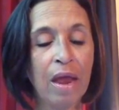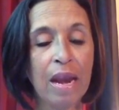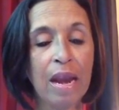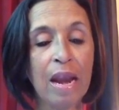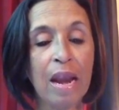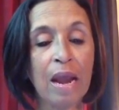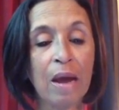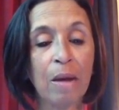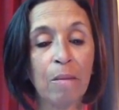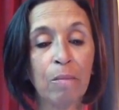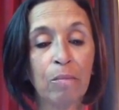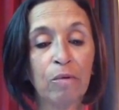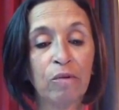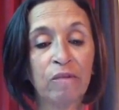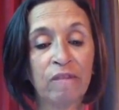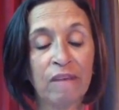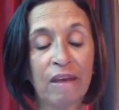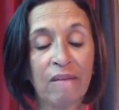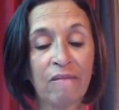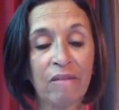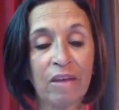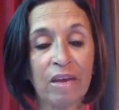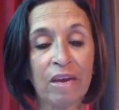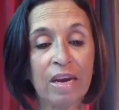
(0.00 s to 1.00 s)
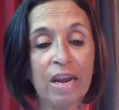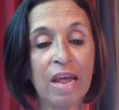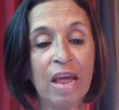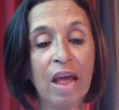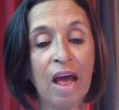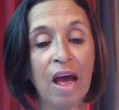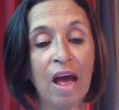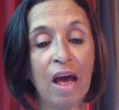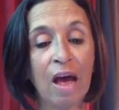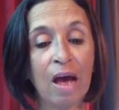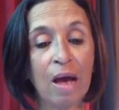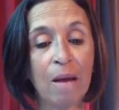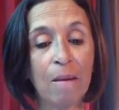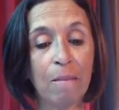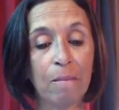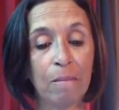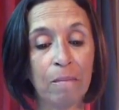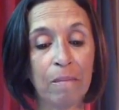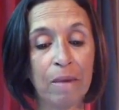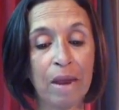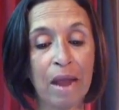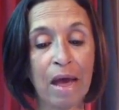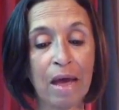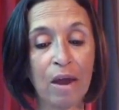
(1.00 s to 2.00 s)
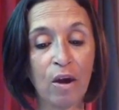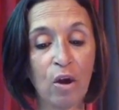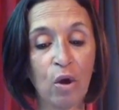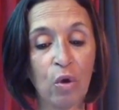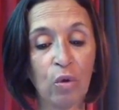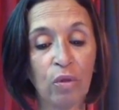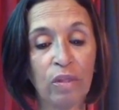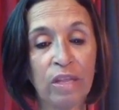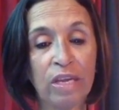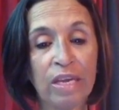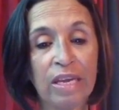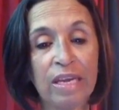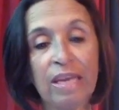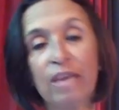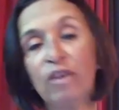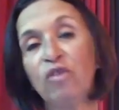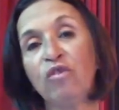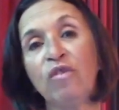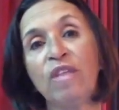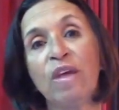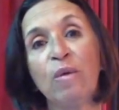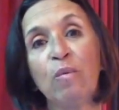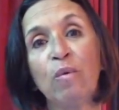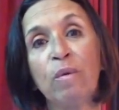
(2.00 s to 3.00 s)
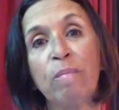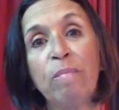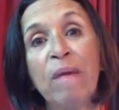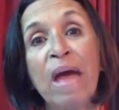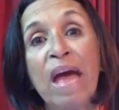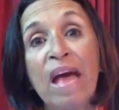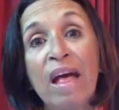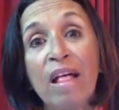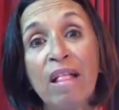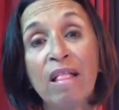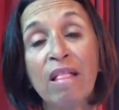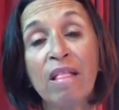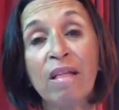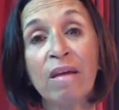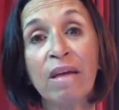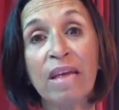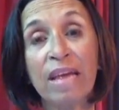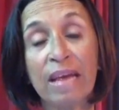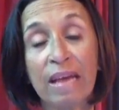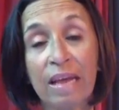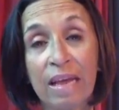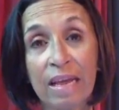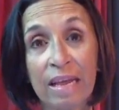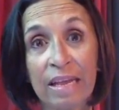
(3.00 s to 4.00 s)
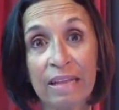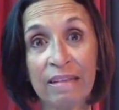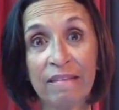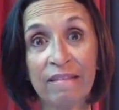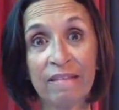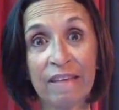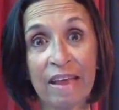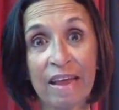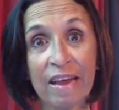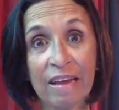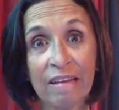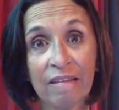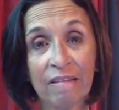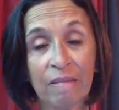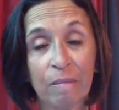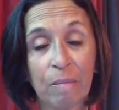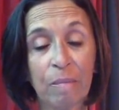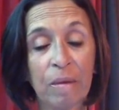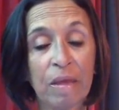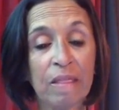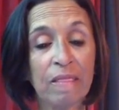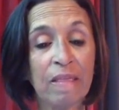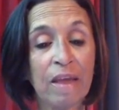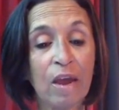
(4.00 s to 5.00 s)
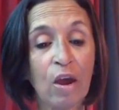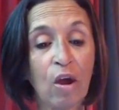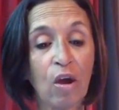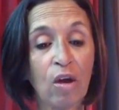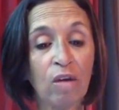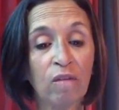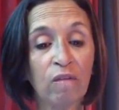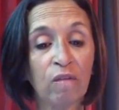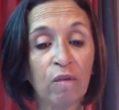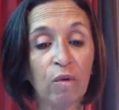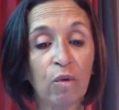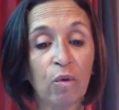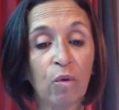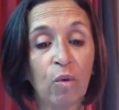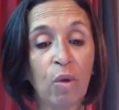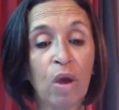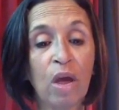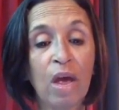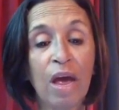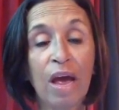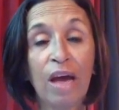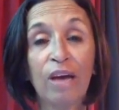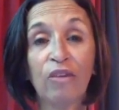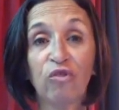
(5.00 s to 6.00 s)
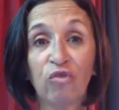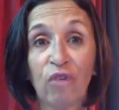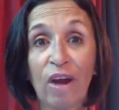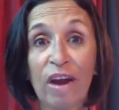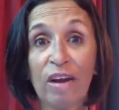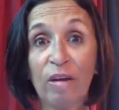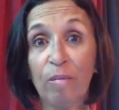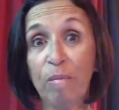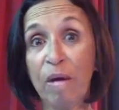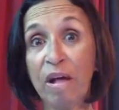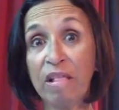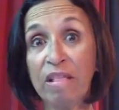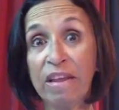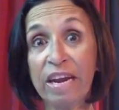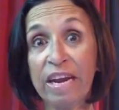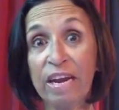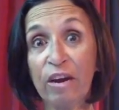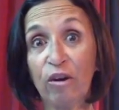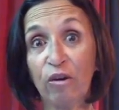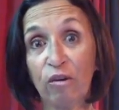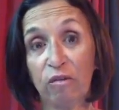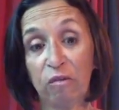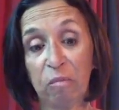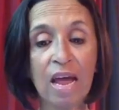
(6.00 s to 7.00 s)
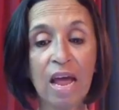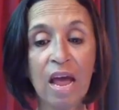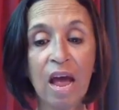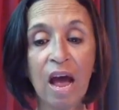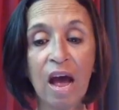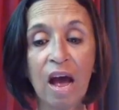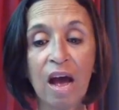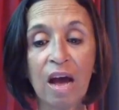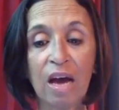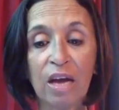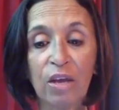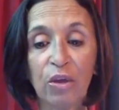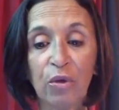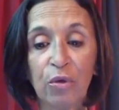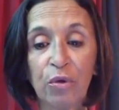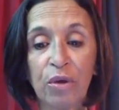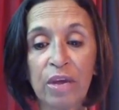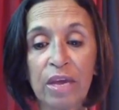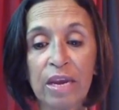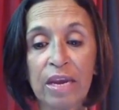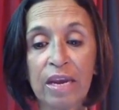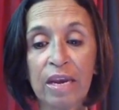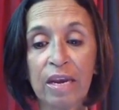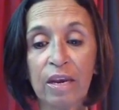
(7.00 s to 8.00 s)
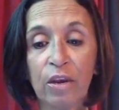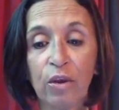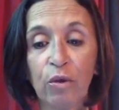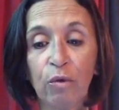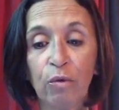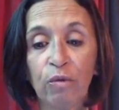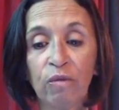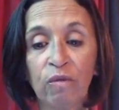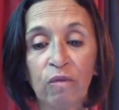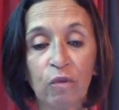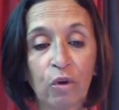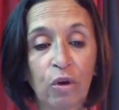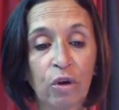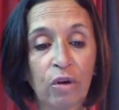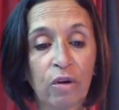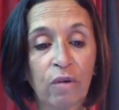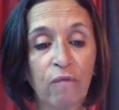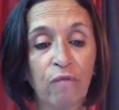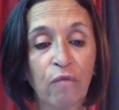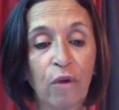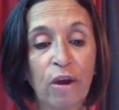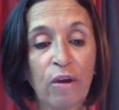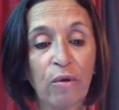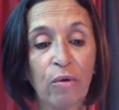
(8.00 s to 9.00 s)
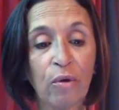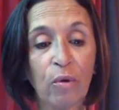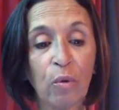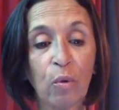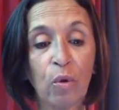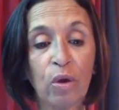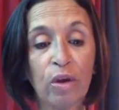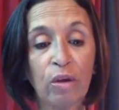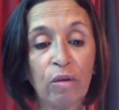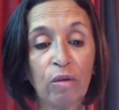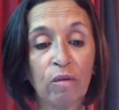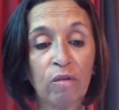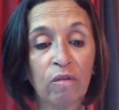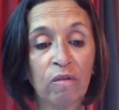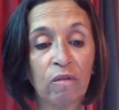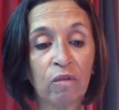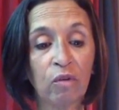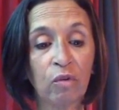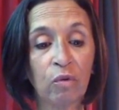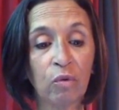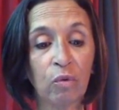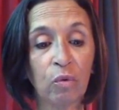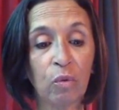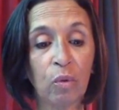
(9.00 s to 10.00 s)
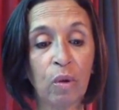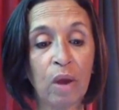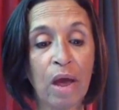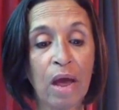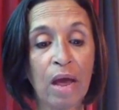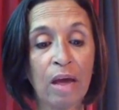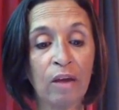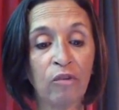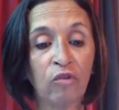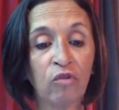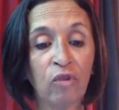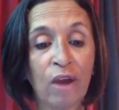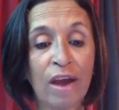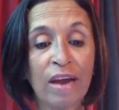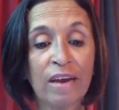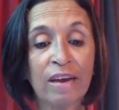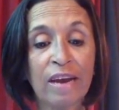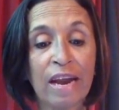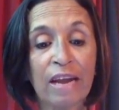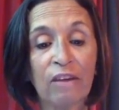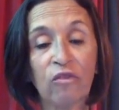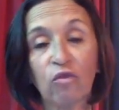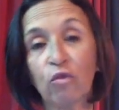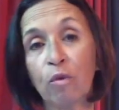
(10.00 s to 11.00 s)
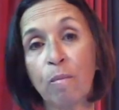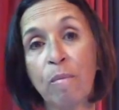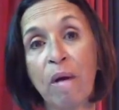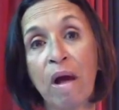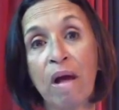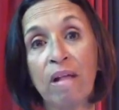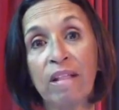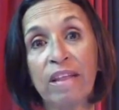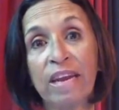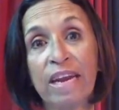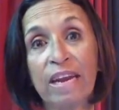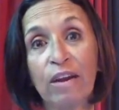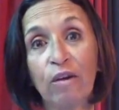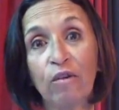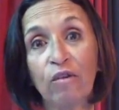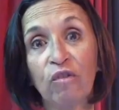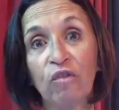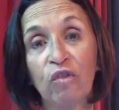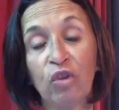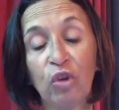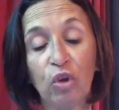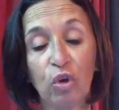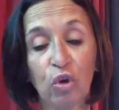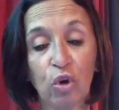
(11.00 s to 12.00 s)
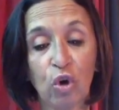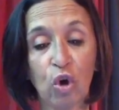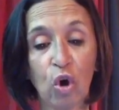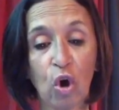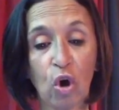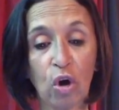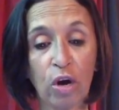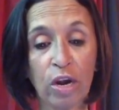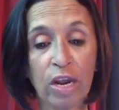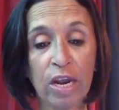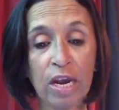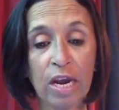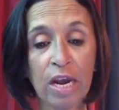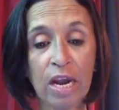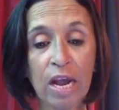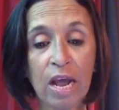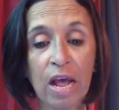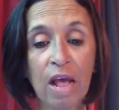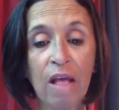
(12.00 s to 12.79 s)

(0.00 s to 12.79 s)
Number seven, um, not only do they repel insects, but they also attract pollinators. Uh, you can use certain fragrant oils to attract natural pollinators to your garden.